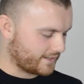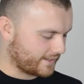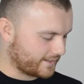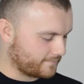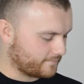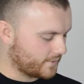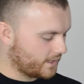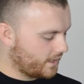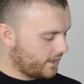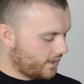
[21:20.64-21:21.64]
Um,
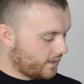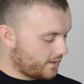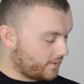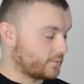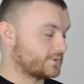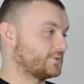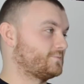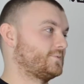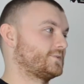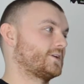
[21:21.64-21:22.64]
also,
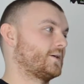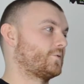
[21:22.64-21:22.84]
it's got a